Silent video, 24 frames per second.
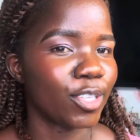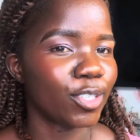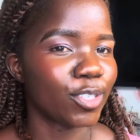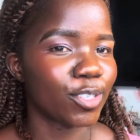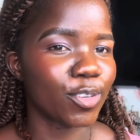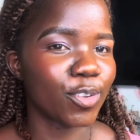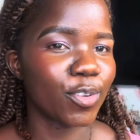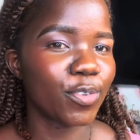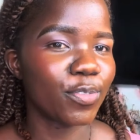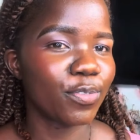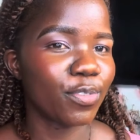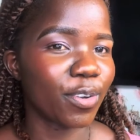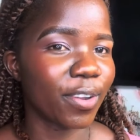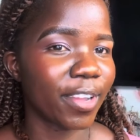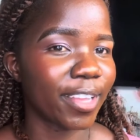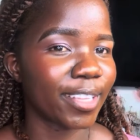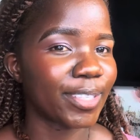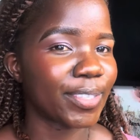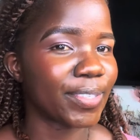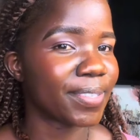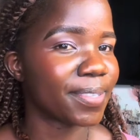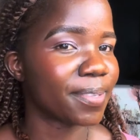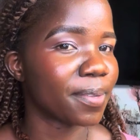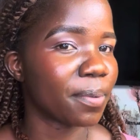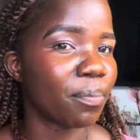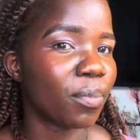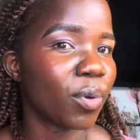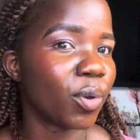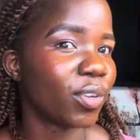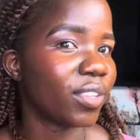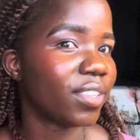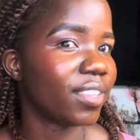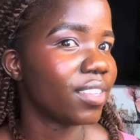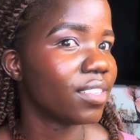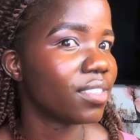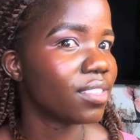do not forget to
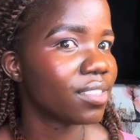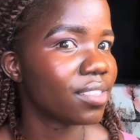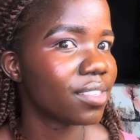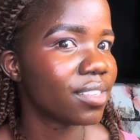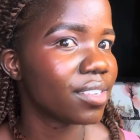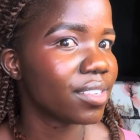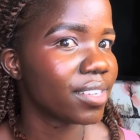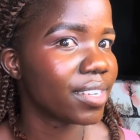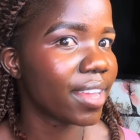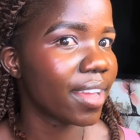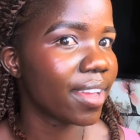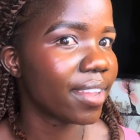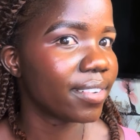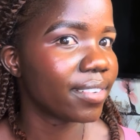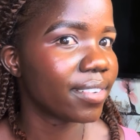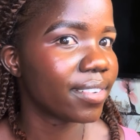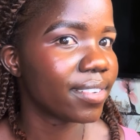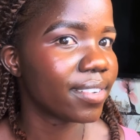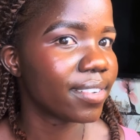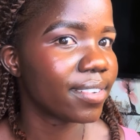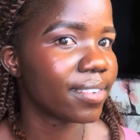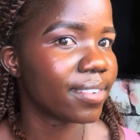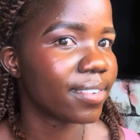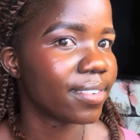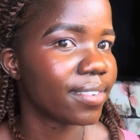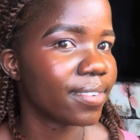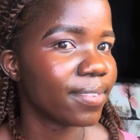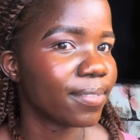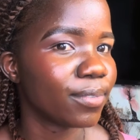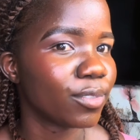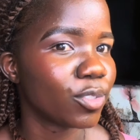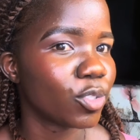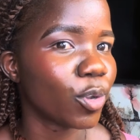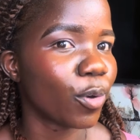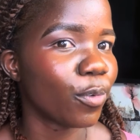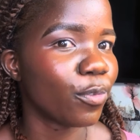support this student.
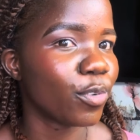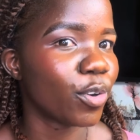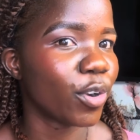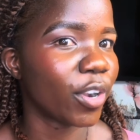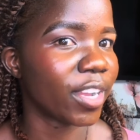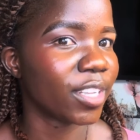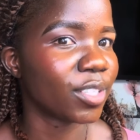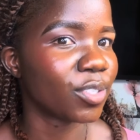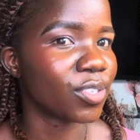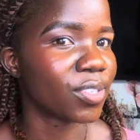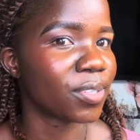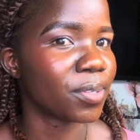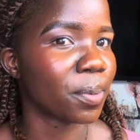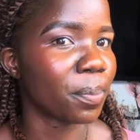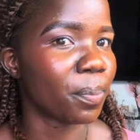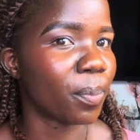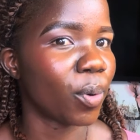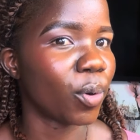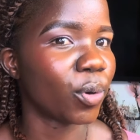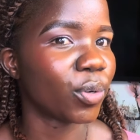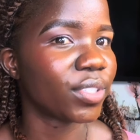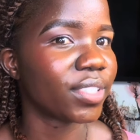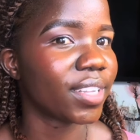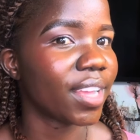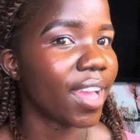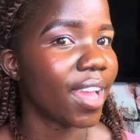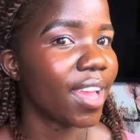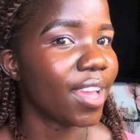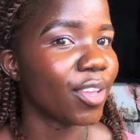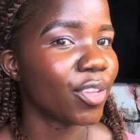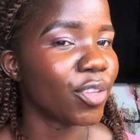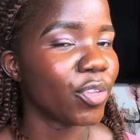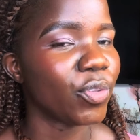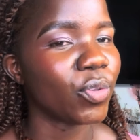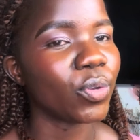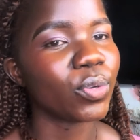Don't forget to support
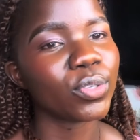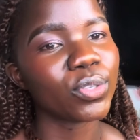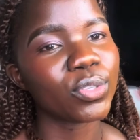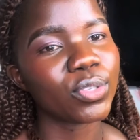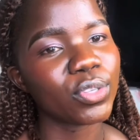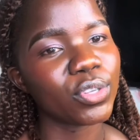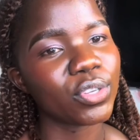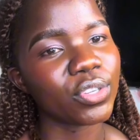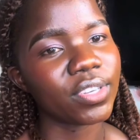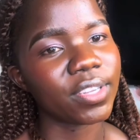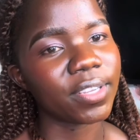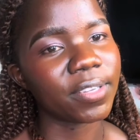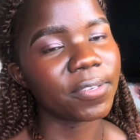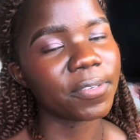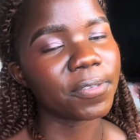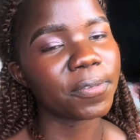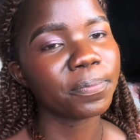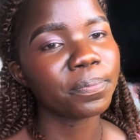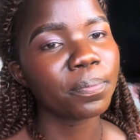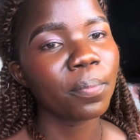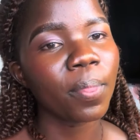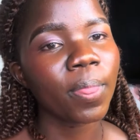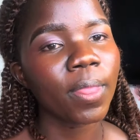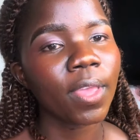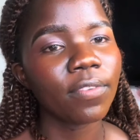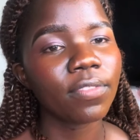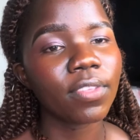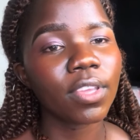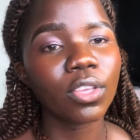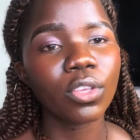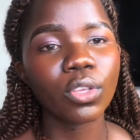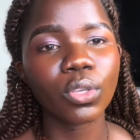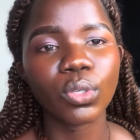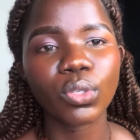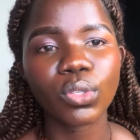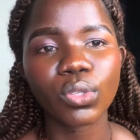your student.
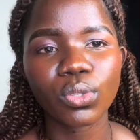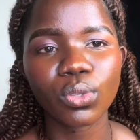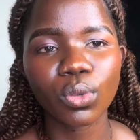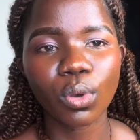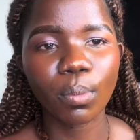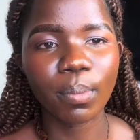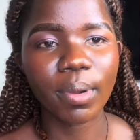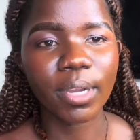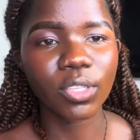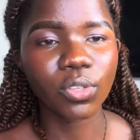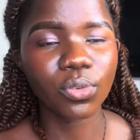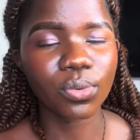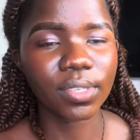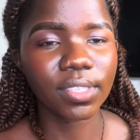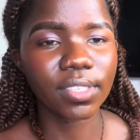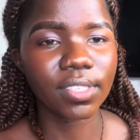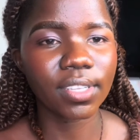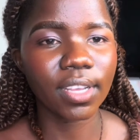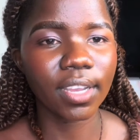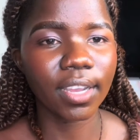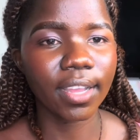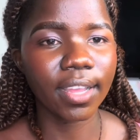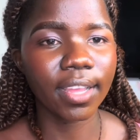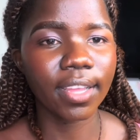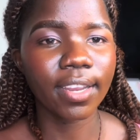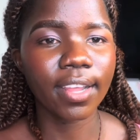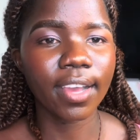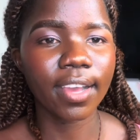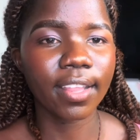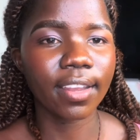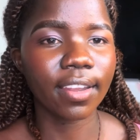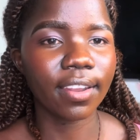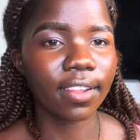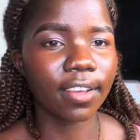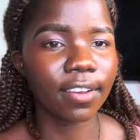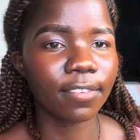Thank you so much once again.
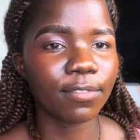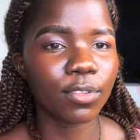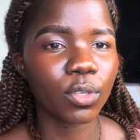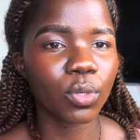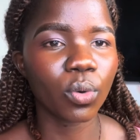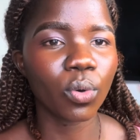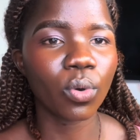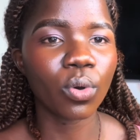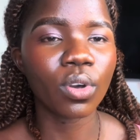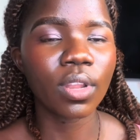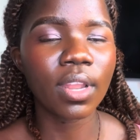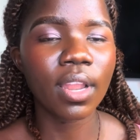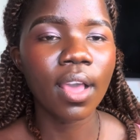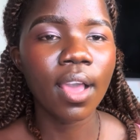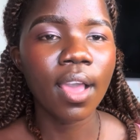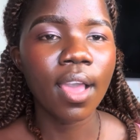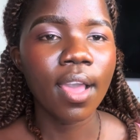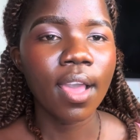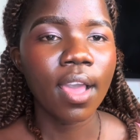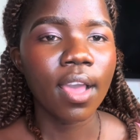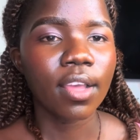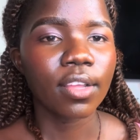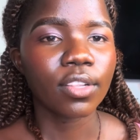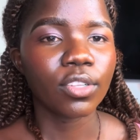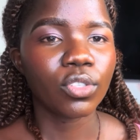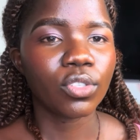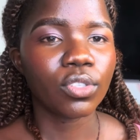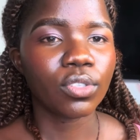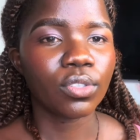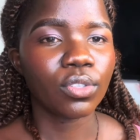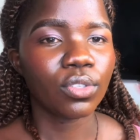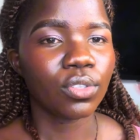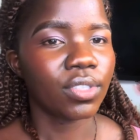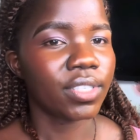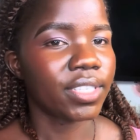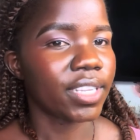I love you all.
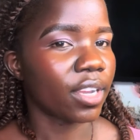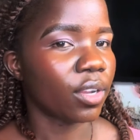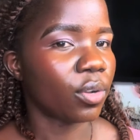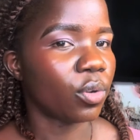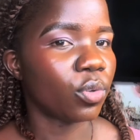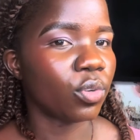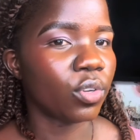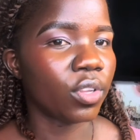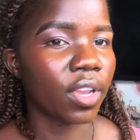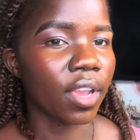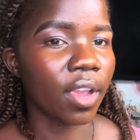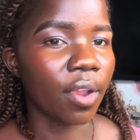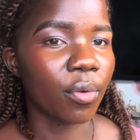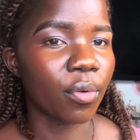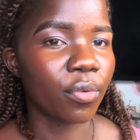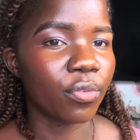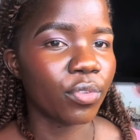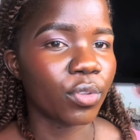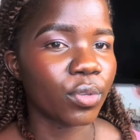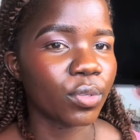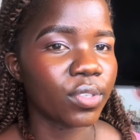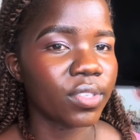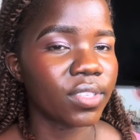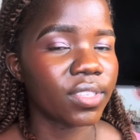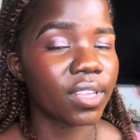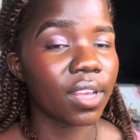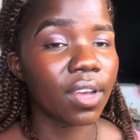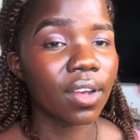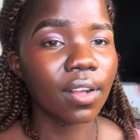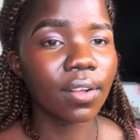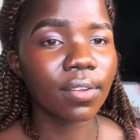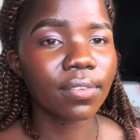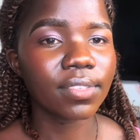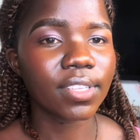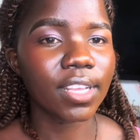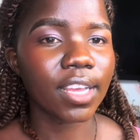Take good care of
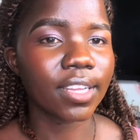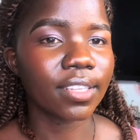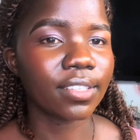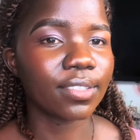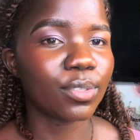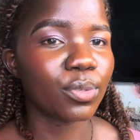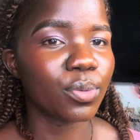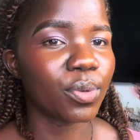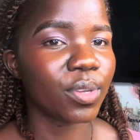yourselves. And